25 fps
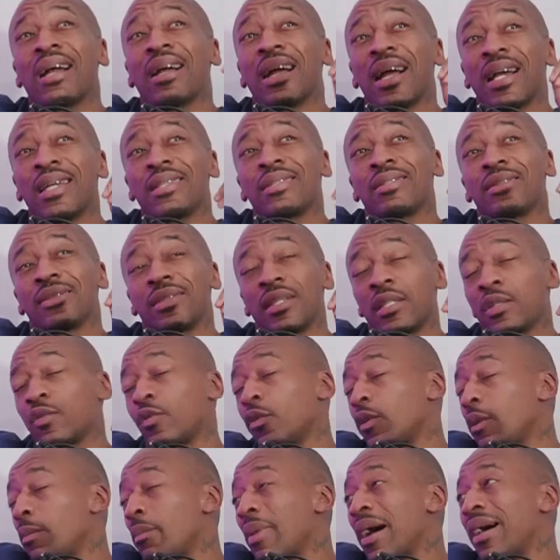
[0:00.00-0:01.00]
guys this
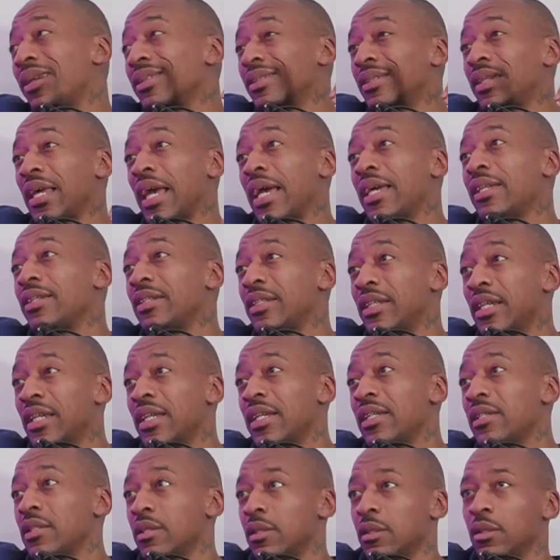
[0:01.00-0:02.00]
for about 10
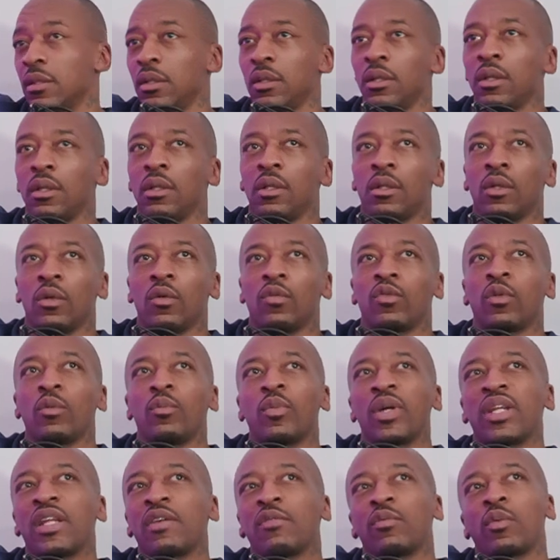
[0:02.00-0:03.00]
years. From
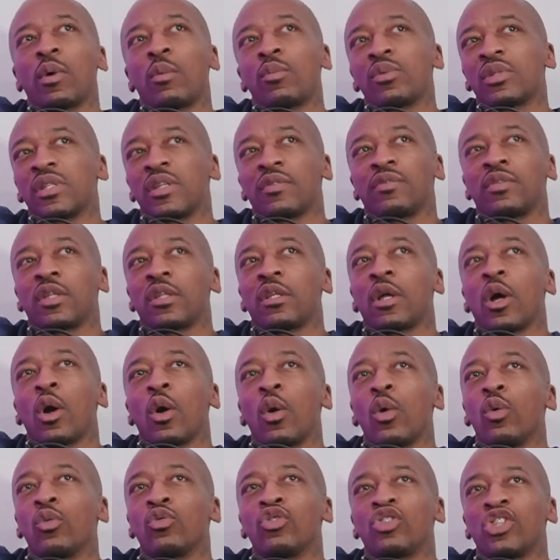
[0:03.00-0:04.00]
when everyone was lifting the
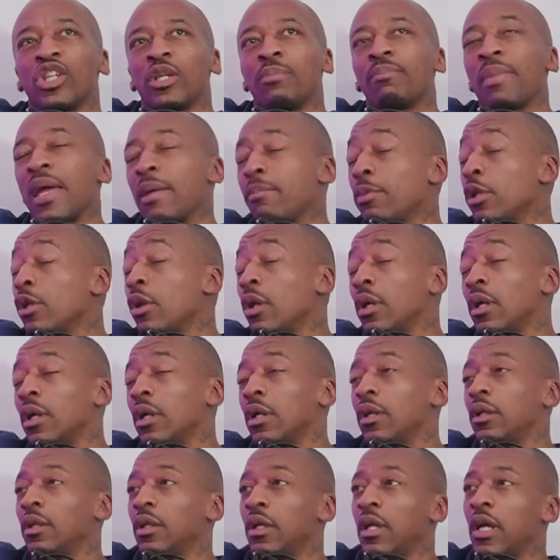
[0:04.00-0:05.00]
whole gym, maybe
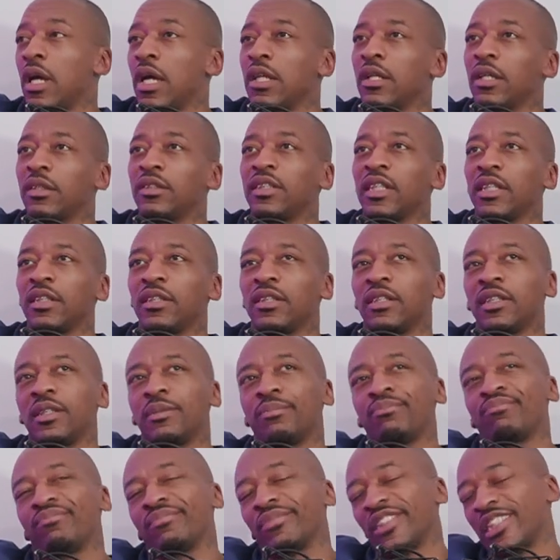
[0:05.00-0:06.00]
longer. And I say to
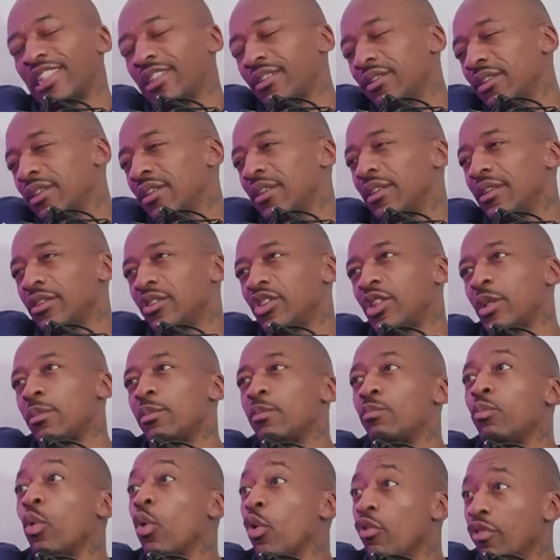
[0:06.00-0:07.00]
them,
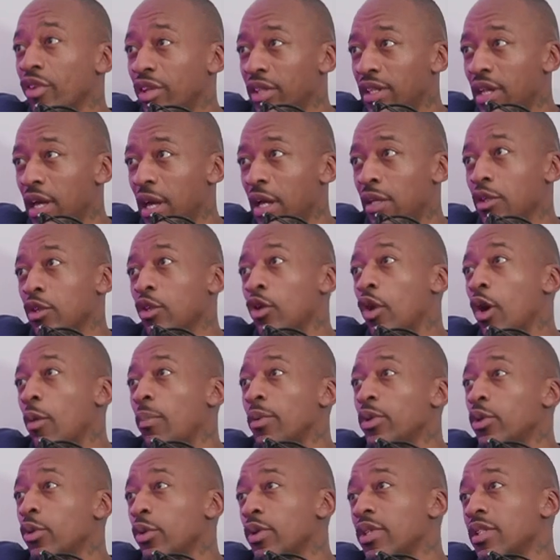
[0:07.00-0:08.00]
gym's boring now. You got to
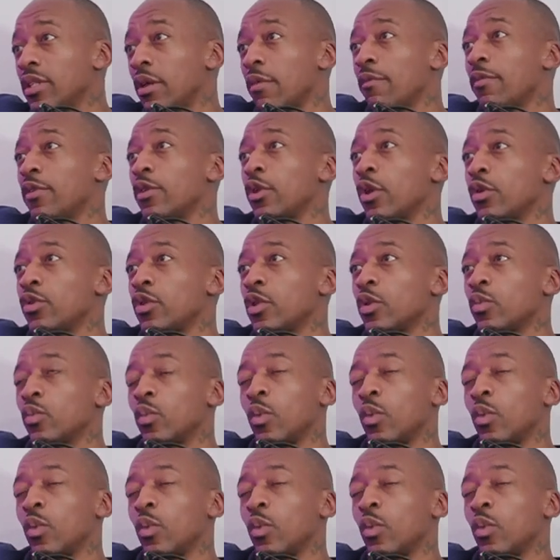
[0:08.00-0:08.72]
be doing something else as